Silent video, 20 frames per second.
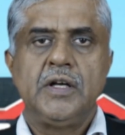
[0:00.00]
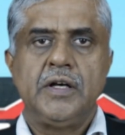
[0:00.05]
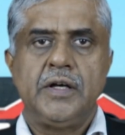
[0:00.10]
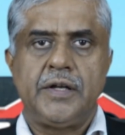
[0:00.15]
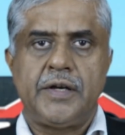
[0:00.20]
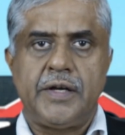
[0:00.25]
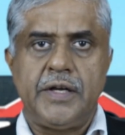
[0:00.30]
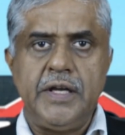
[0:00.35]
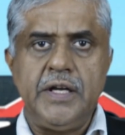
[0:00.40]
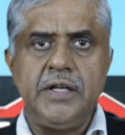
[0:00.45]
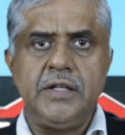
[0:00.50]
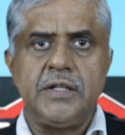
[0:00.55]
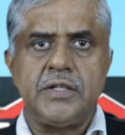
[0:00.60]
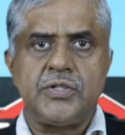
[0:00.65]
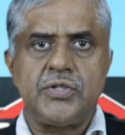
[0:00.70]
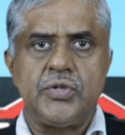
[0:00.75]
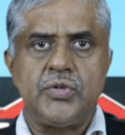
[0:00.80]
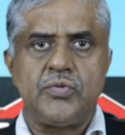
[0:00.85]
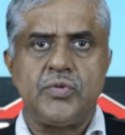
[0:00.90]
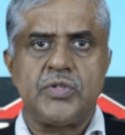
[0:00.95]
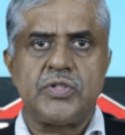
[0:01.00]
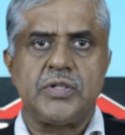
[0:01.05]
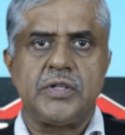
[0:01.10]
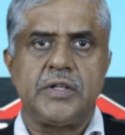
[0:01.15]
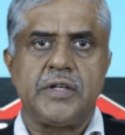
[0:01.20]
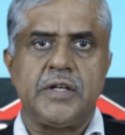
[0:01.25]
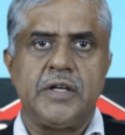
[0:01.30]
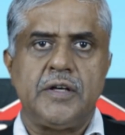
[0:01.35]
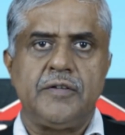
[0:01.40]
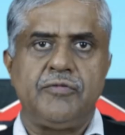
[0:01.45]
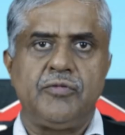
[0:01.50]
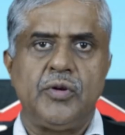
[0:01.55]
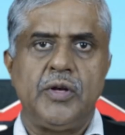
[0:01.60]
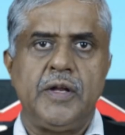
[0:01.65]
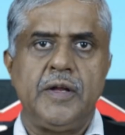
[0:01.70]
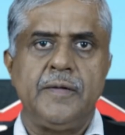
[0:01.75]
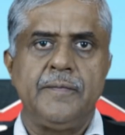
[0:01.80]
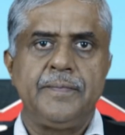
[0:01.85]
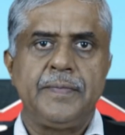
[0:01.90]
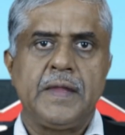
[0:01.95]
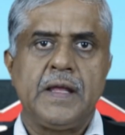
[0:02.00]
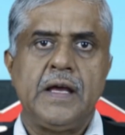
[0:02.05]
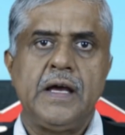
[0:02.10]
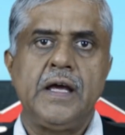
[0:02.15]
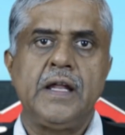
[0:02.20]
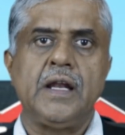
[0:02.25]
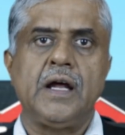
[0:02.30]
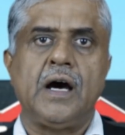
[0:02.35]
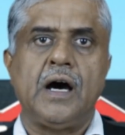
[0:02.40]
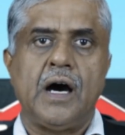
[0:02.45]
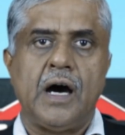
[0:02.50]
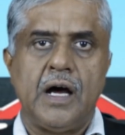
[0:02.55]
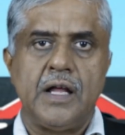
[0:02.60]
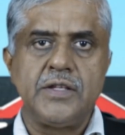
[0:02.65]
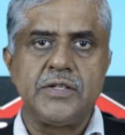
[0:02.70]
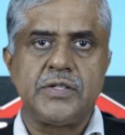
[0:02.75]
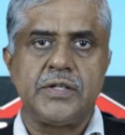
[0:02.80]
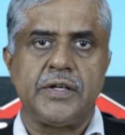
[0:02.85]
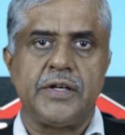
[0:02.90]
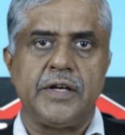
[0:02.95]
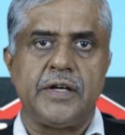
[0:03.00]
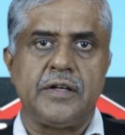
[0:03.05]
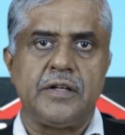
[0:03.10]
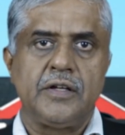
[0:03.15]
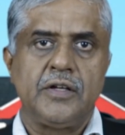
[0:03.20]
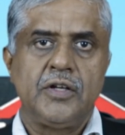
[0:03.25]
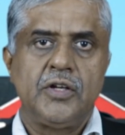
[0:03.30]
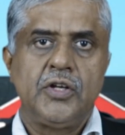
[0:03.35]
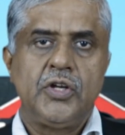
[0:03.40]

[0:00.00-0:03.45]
Read the situation carefully and answer it.